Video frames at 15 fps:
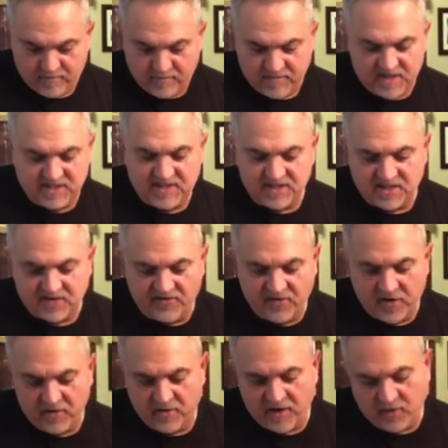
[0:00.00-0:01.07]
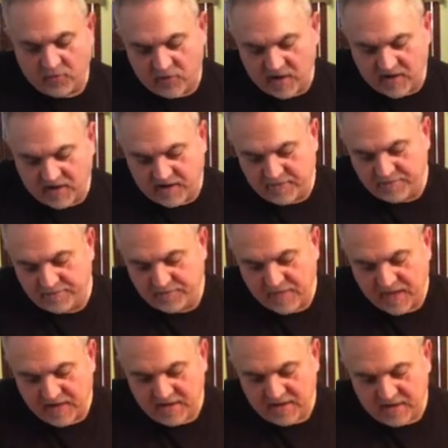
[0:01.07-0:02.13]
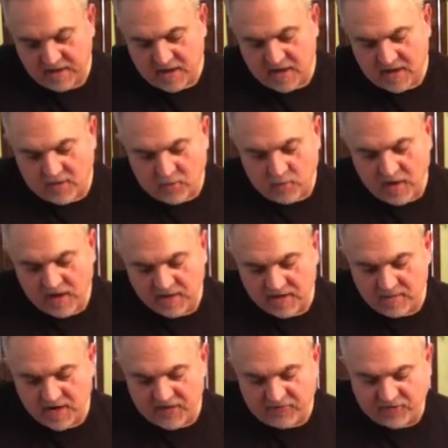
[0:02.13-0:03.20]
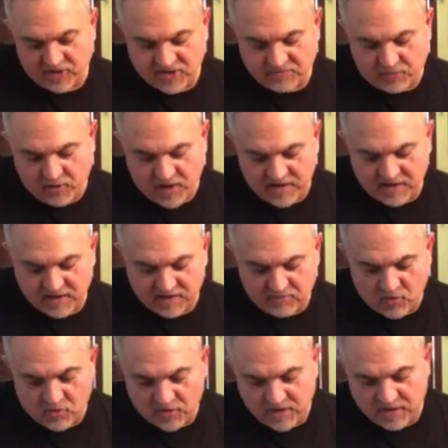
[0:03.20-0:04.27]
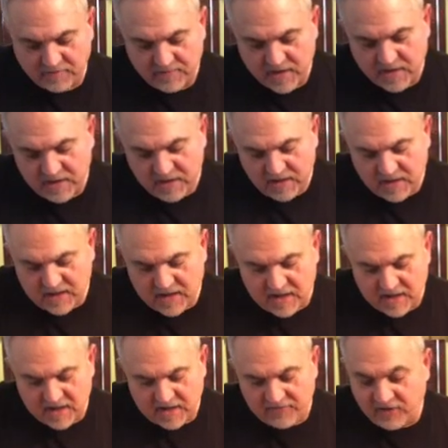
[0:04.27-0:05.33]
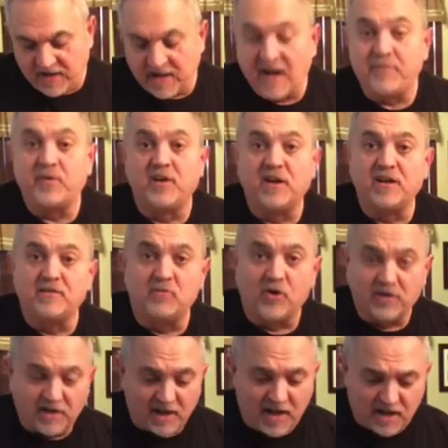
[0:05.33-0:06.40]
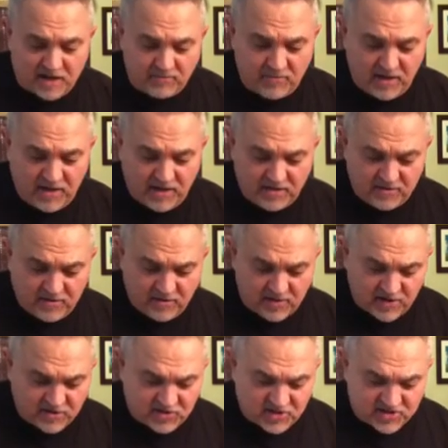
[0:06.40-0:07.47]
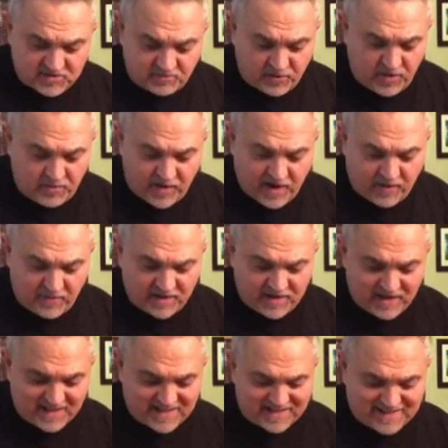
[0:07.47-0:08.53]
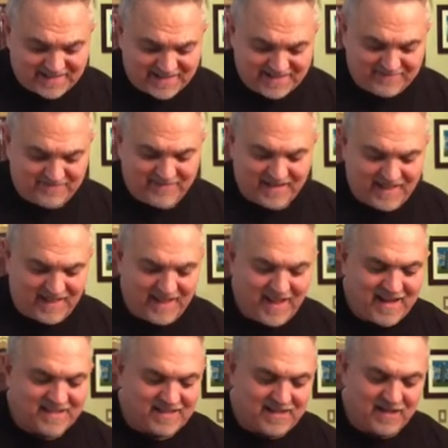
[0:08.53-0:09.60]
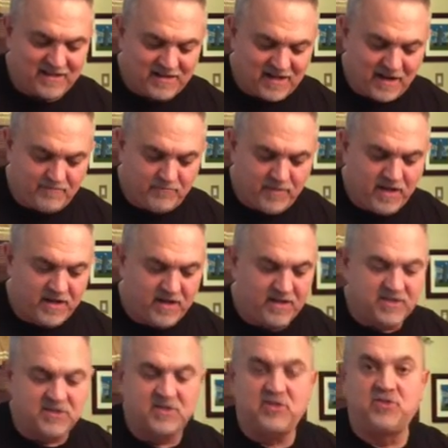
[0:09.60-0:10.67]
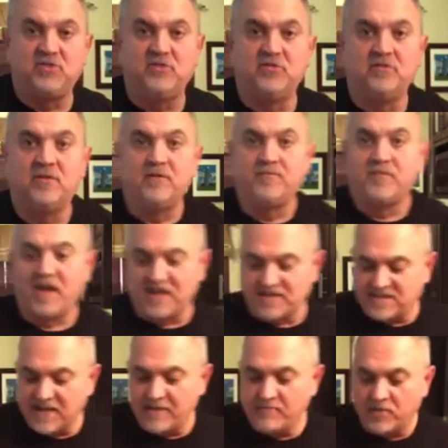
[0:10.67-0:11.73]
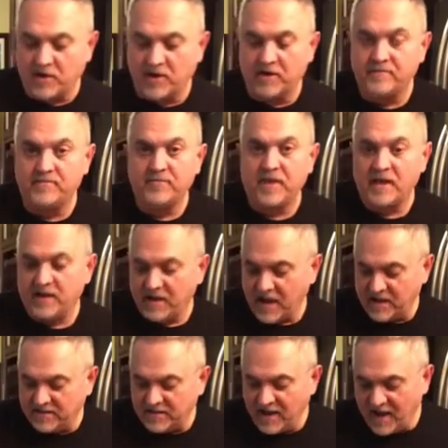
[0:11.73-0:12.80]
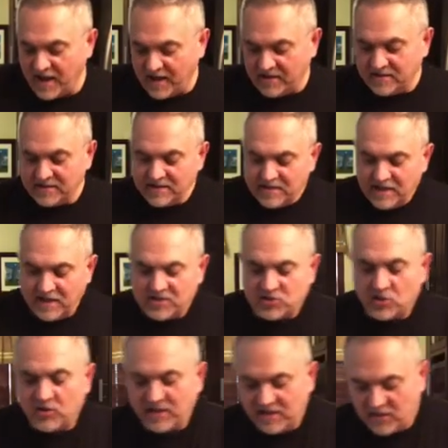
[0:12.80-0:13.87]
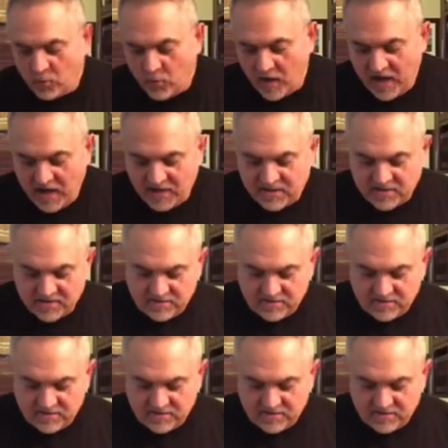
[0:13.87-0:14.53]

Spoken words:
This is a very quick way to make fresh bread in the morning. If you get up early in the morning like me, you can just prepare it. It takes less than 10 minutes to assemble it, and then it's only the weight